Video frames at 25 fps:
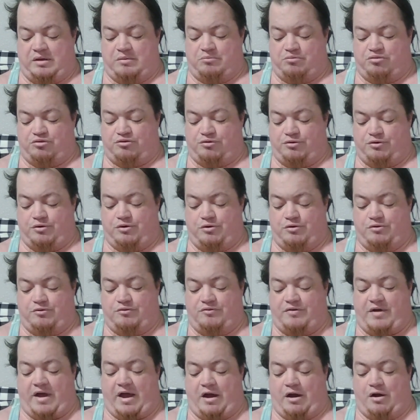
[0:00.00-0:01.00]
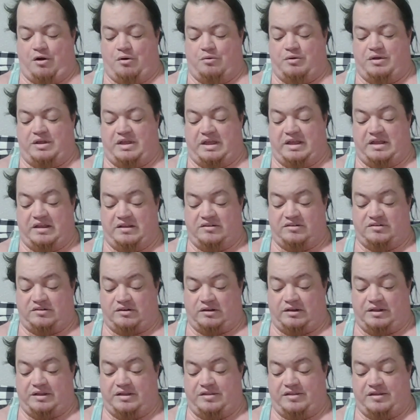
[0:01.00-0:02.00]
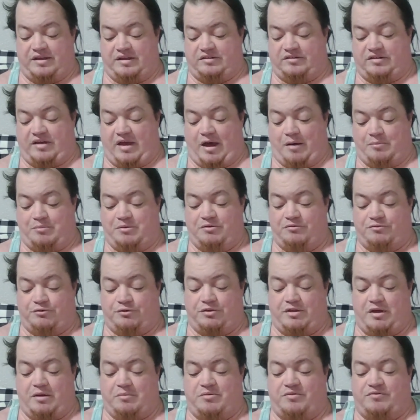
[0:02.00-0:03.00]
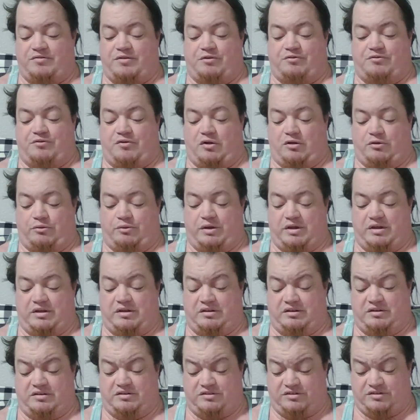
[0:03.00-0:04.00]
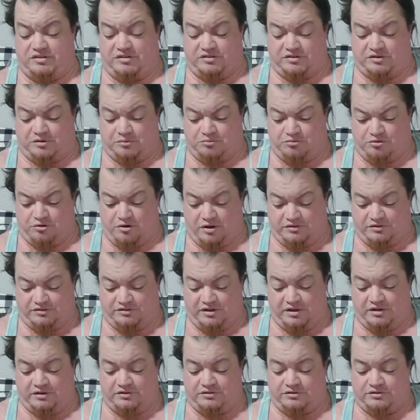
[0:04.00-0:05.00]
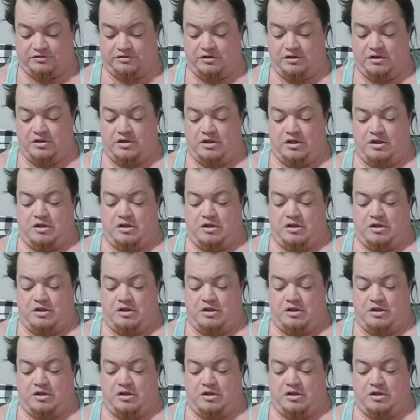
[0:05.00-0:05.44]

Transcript: improve how easily things happen for them if they're following a consistent process